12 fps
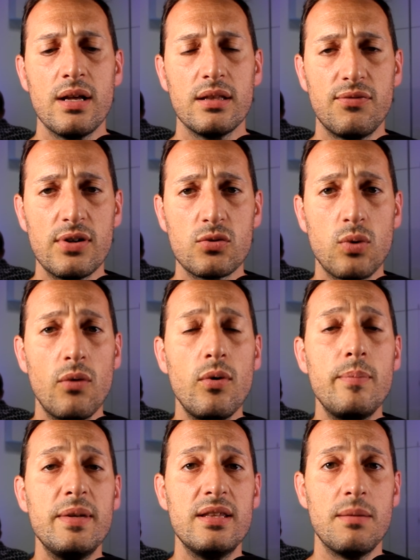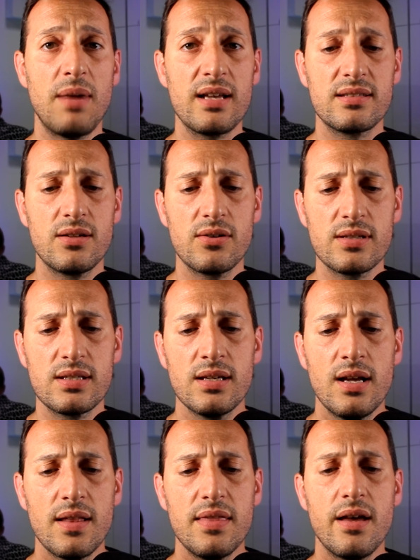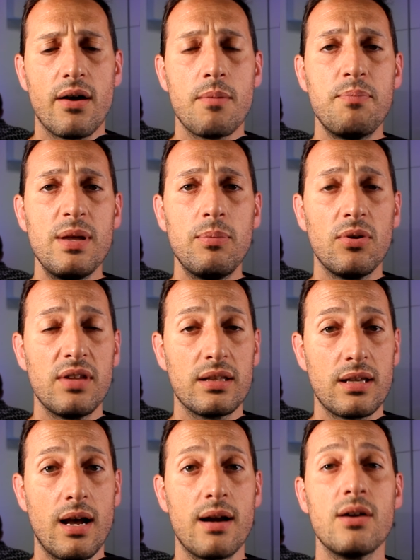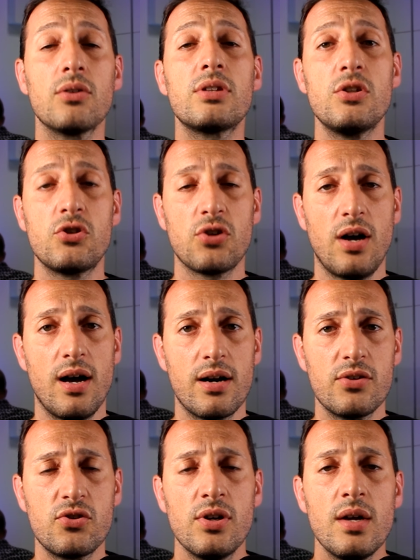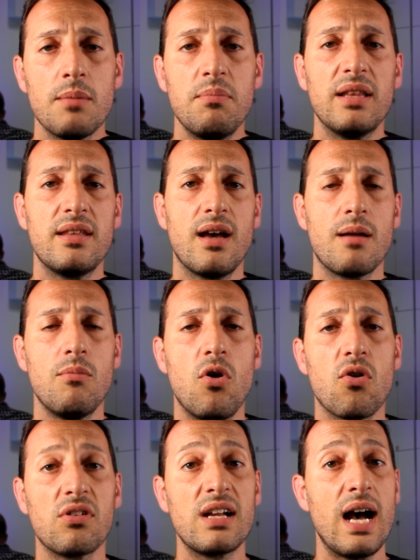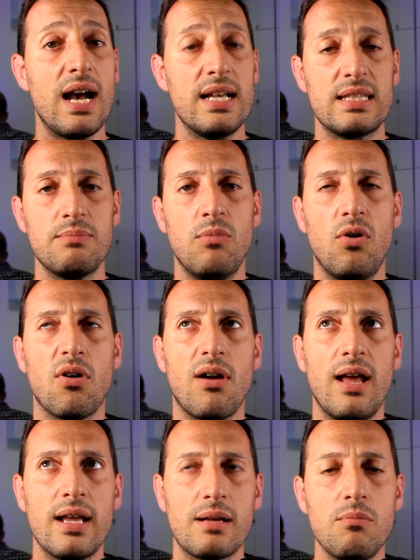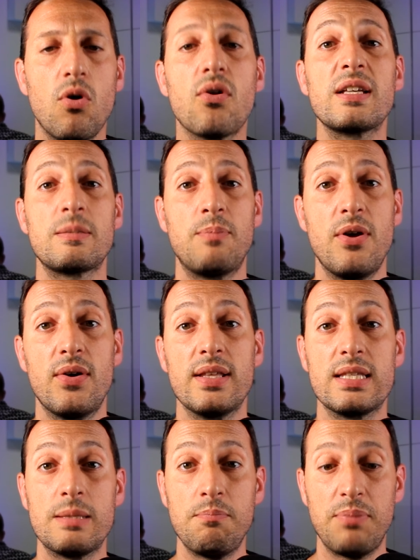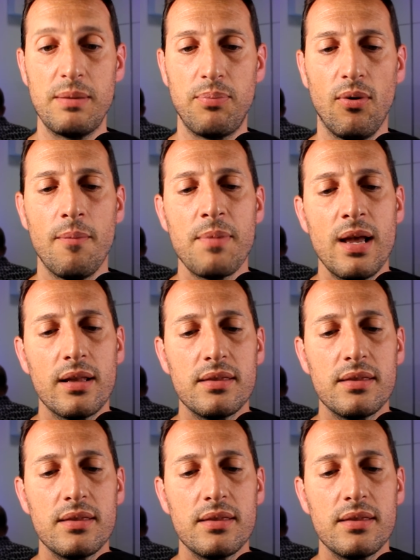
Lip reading: The first one would be the masters. They are people that are not in charge, but they are more guides, more experienced people.